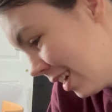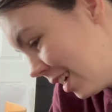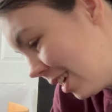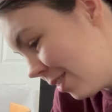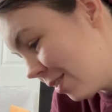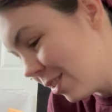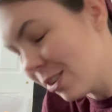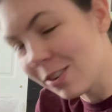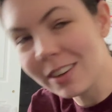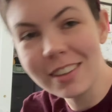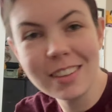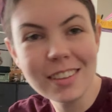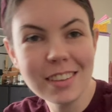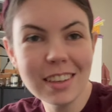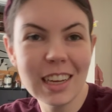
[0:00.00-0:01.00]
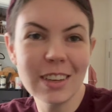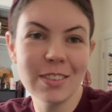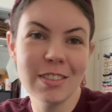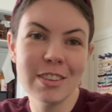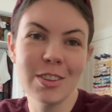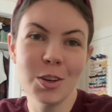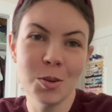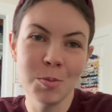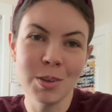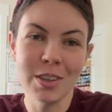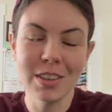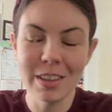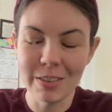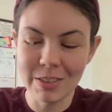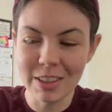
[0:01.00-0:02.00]
even though I still have so
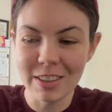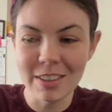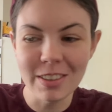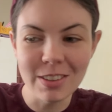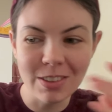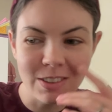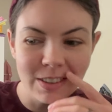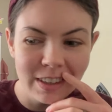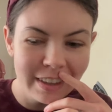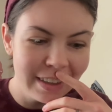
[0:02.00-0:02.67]
much left to do.